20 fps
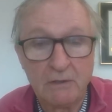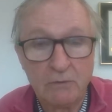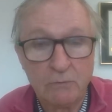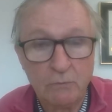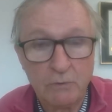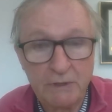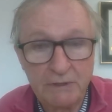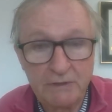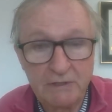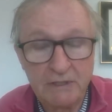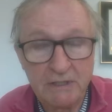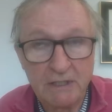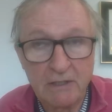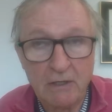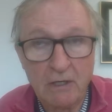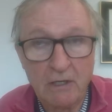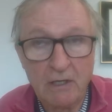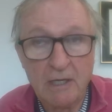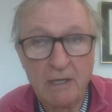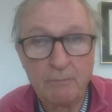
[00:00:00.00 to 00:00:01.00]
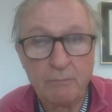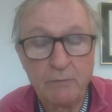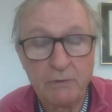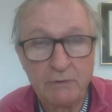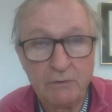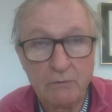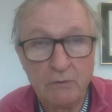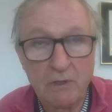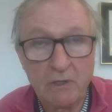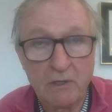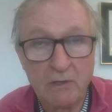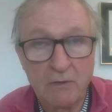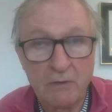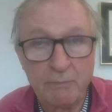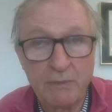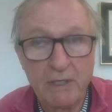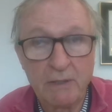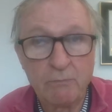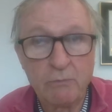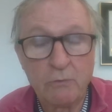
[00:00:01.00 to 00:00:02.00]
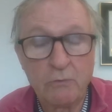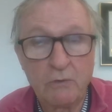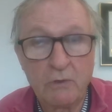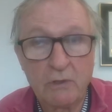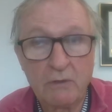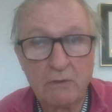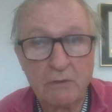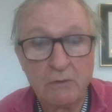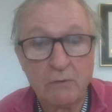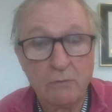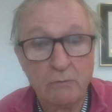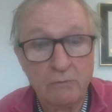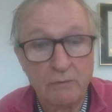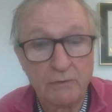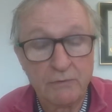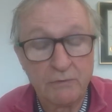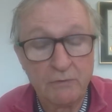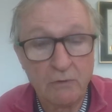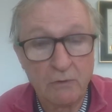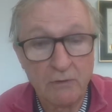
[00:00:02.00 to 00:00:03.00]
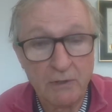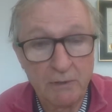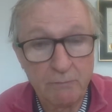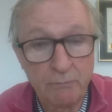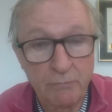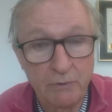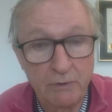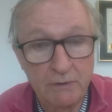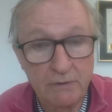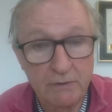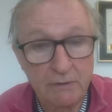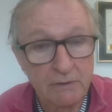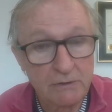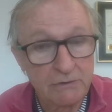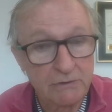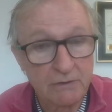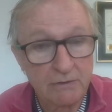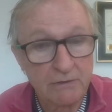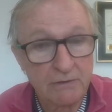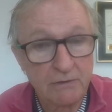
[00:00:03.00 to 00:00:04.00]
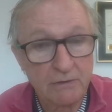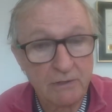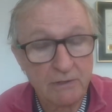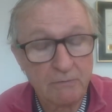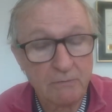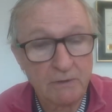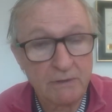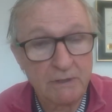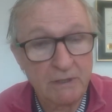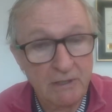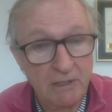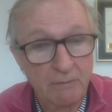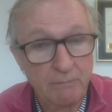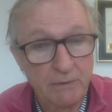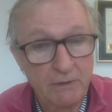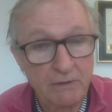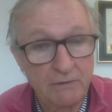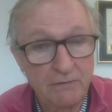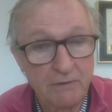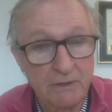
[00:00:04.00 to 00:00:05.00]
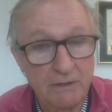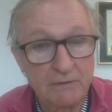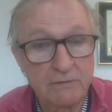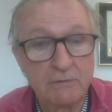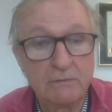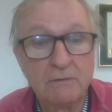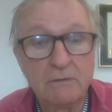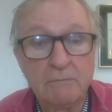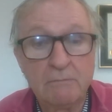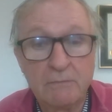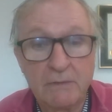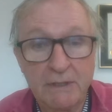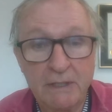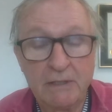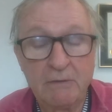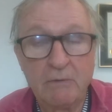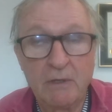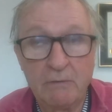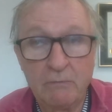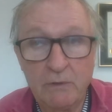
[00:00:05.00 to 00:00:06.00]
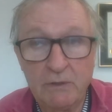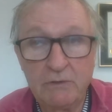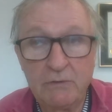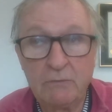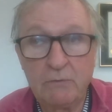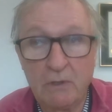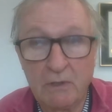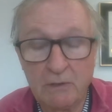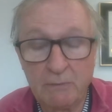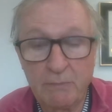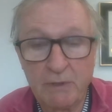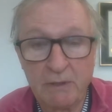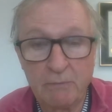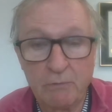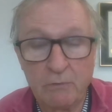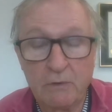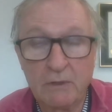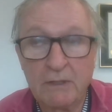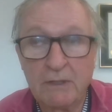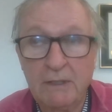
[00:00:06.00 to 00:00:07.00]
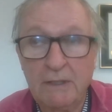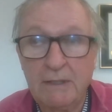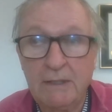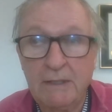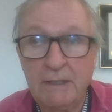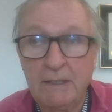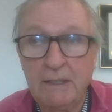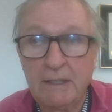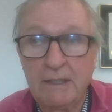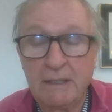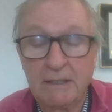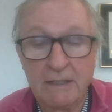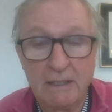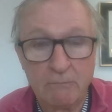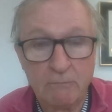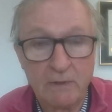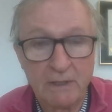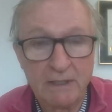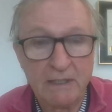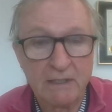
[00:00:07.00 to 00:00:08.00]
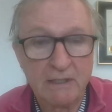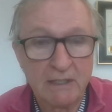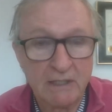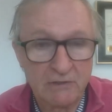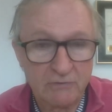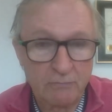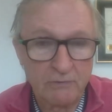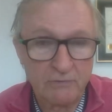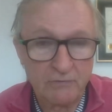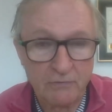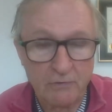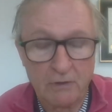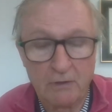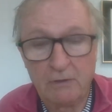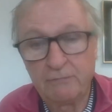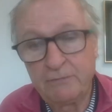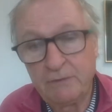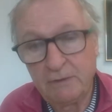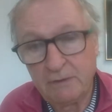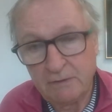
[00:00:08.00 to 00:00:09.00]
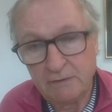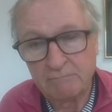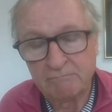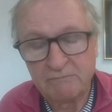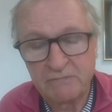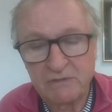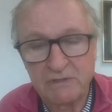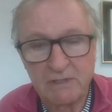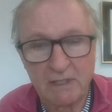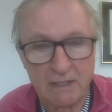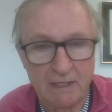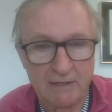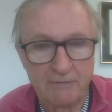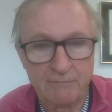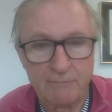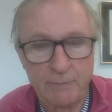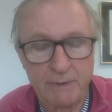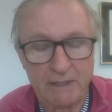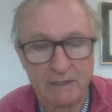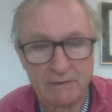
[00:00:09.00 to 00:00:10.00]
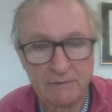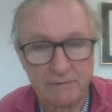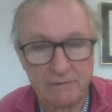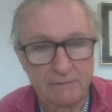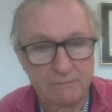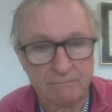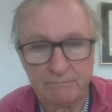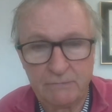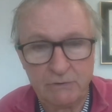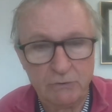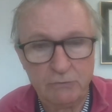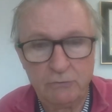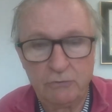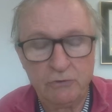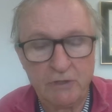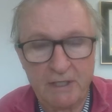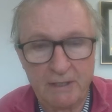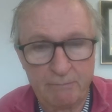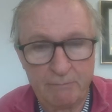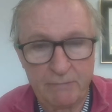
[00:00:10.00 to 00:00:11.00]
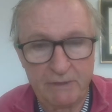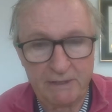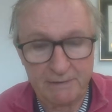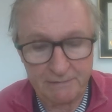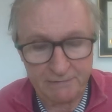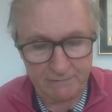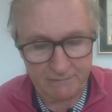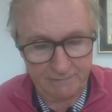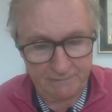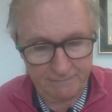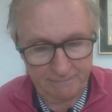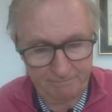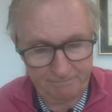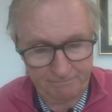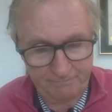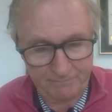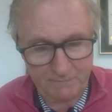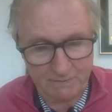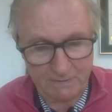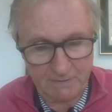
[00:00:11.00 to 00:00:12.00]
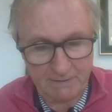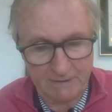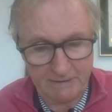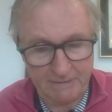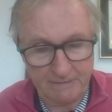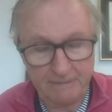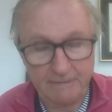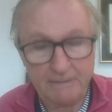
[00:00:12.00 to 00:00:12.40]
We tee it all up. We do all of the paperwork with your input because you're the only one the company will talk to. But anyway, we do all the paperwork. And then when it gets resolved, Sun Life pays us. You do not pay us. Okay.